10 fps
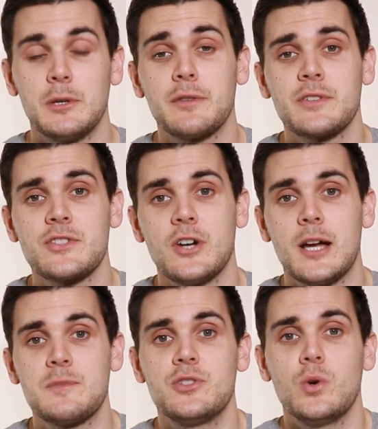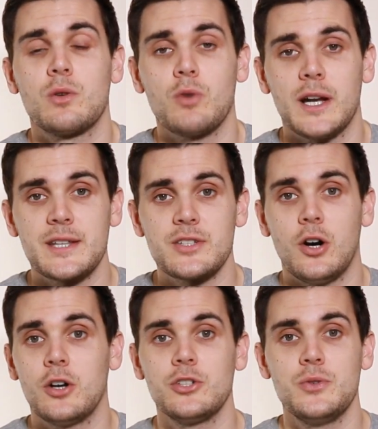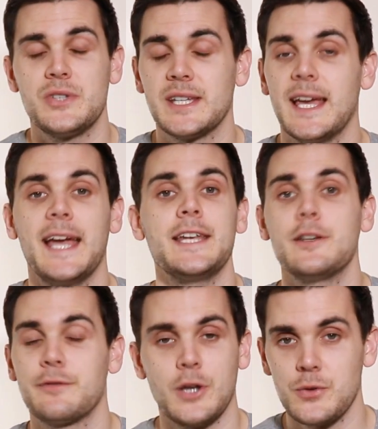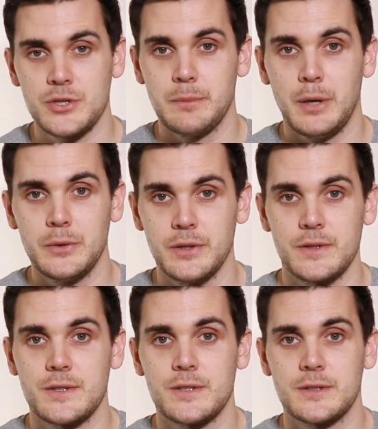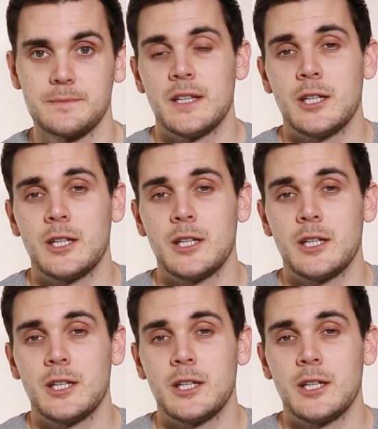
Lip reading: but oftentimes newer riders aren't using any of those components.